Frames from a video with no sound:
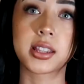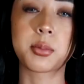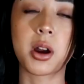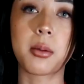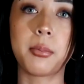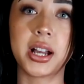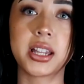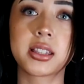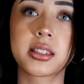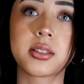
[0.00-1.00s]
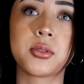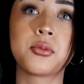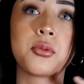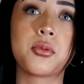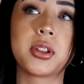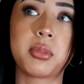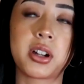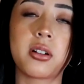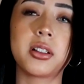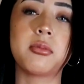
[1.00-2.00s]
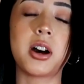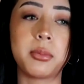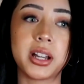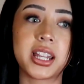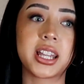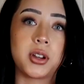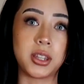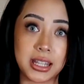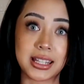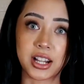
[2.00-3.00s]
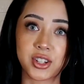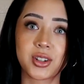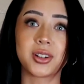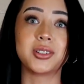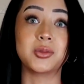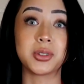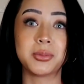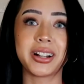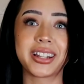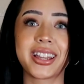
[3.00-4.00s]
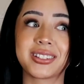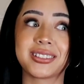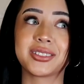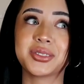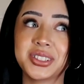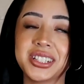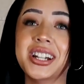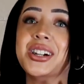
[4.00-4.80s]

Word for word: this part buttons. So when you put it on, unbutton it. When it's actually on, you rebutton it. And a little bit